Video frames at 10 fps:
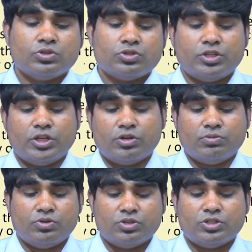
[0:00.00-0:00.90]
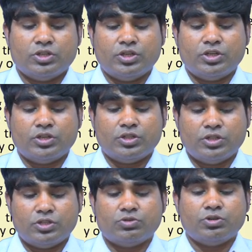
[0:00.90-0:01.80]
So, then obviously,
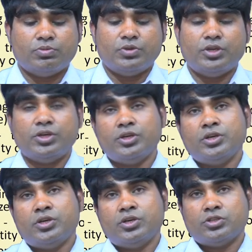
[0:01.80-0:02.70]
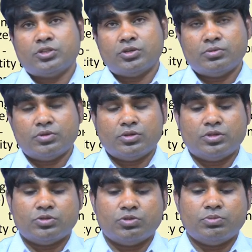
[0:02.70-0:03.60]
this will be
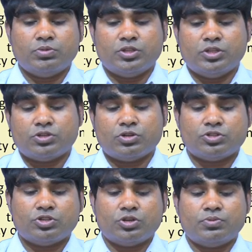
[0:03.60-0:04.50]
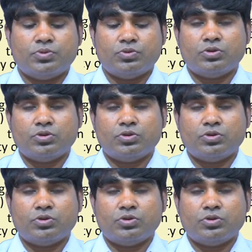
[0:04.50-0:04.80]
the structure of